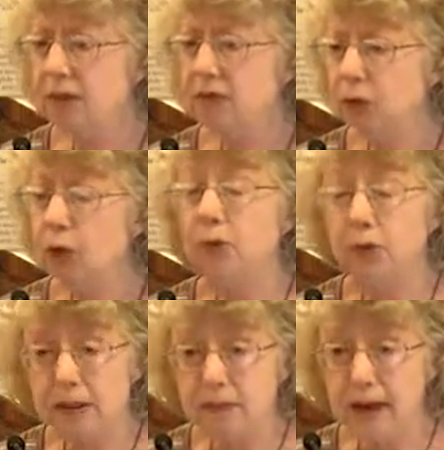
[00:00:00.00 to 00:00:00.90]
for
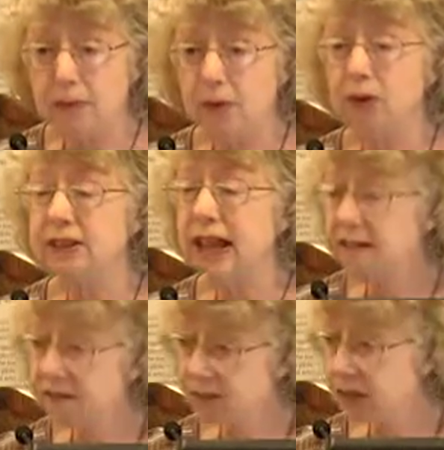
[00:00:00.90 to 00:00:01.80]
marine mammals
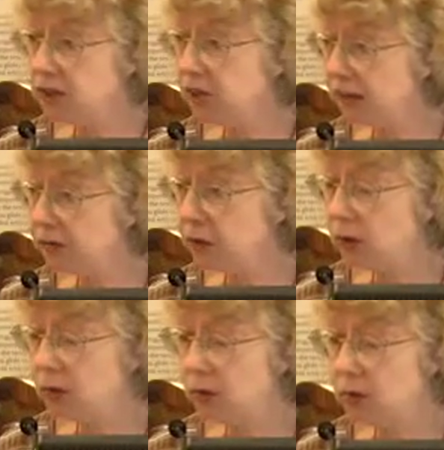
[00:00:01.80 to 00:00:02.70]
and fish and
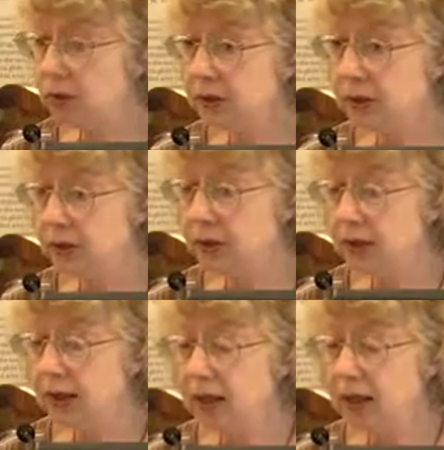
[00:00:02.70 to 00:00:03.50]
for other creatures.